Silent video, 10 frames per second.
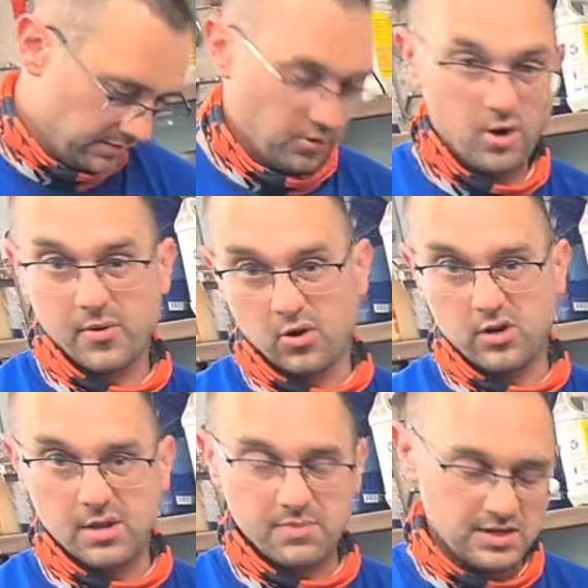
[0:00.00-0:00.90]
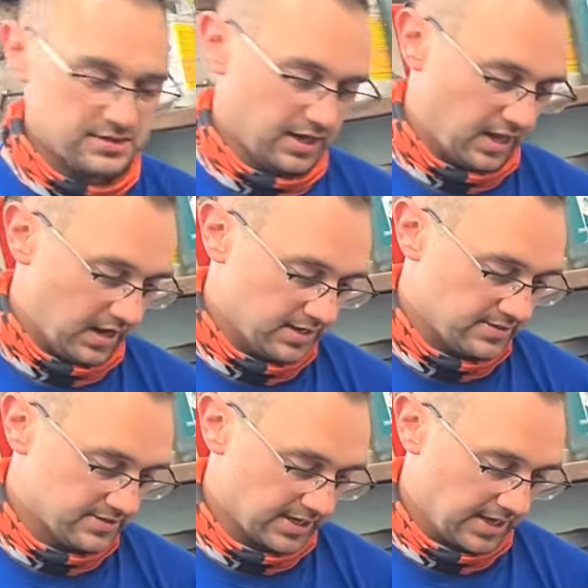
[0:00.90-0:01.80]
popping onto the bead
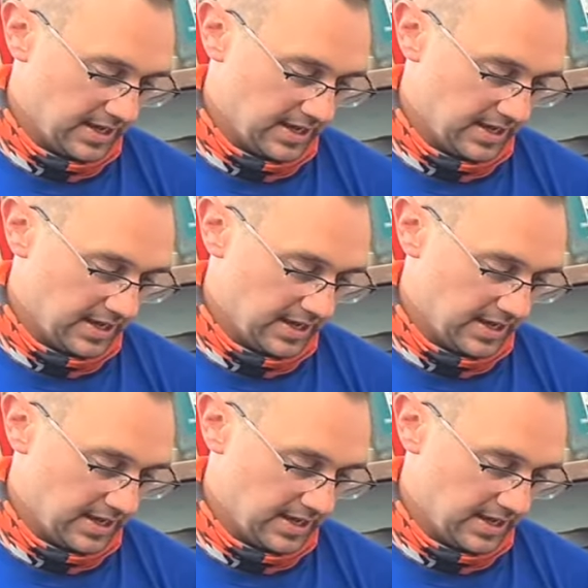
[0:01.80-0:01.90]
and